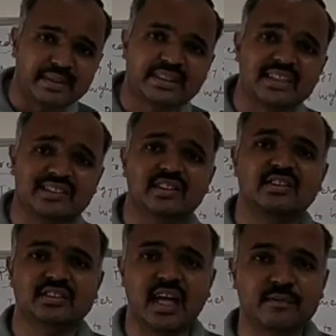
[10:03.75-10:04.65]
Pisaster
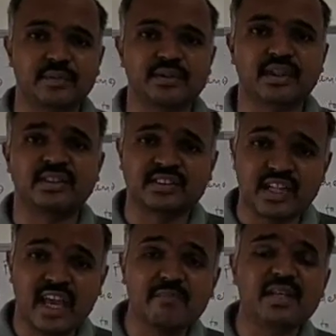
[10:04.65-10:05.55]
starfish. Its
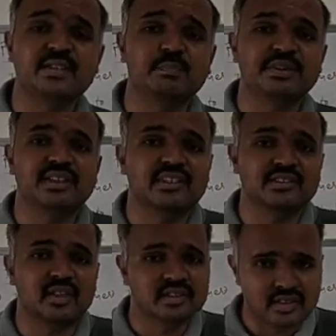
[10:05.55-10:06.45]
name is
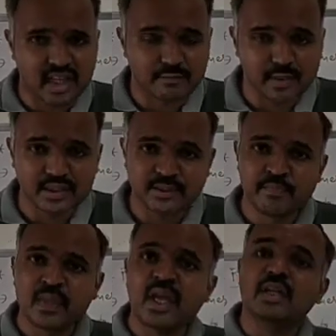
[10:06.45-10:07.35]
Pisaster starfish.
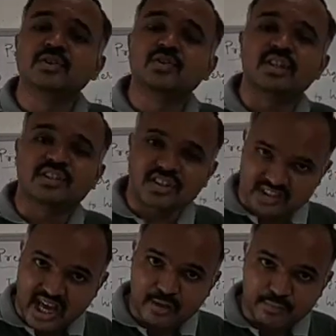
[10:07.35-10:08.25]
So it's a
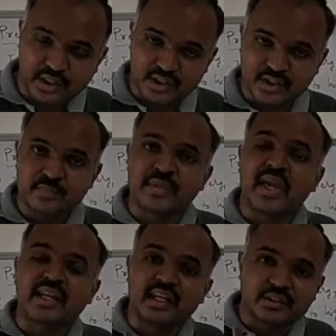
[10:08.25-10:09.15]
starfish,
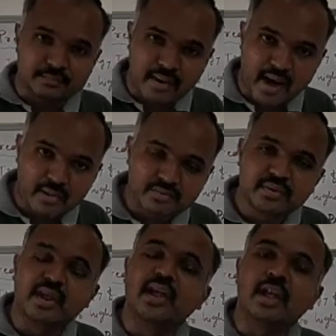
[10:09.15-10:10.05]
and it is
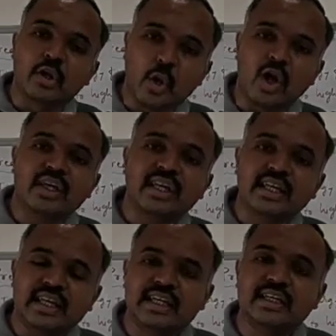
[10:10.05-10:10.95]
found in
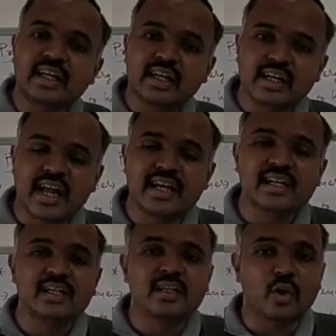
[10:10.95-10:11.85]
rocky
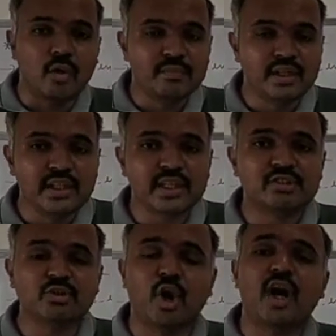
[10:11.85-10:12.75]
intertidal
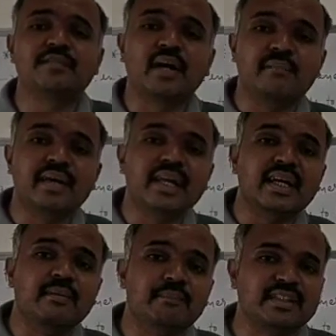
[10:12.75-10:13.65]
communities of
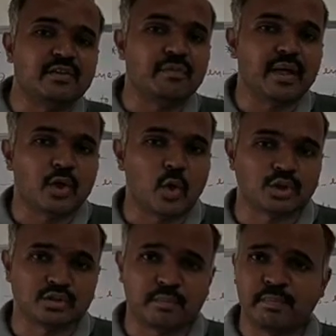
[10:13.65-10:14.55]
American Pacific coast.